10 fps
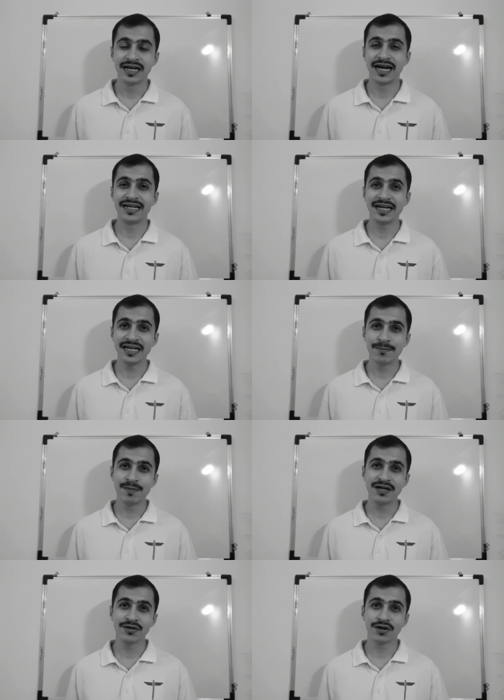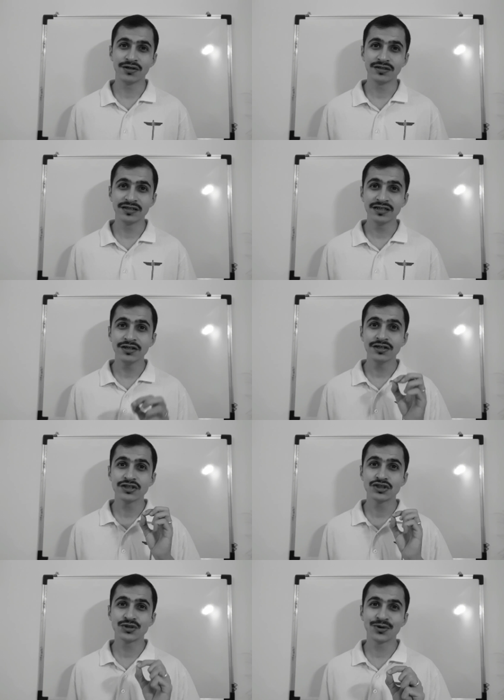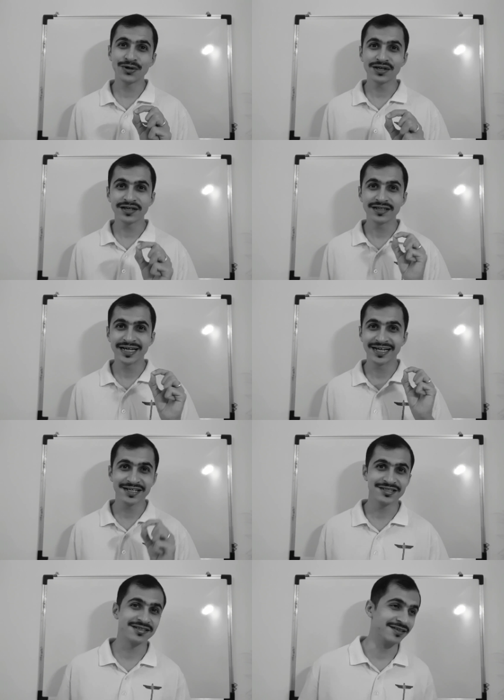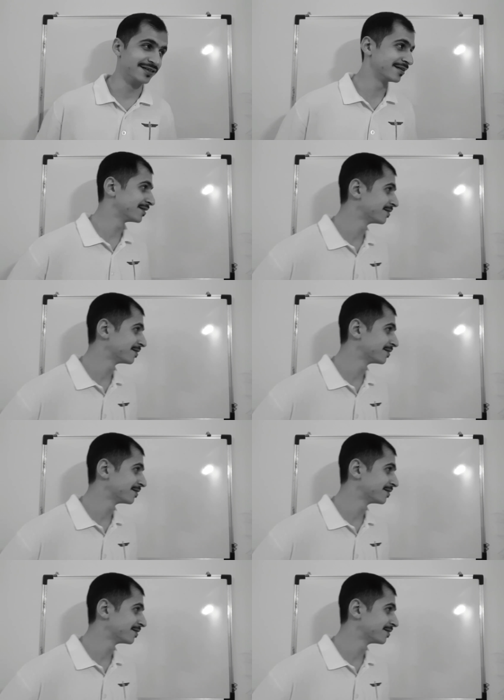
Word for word: and they depend on the stroke direction.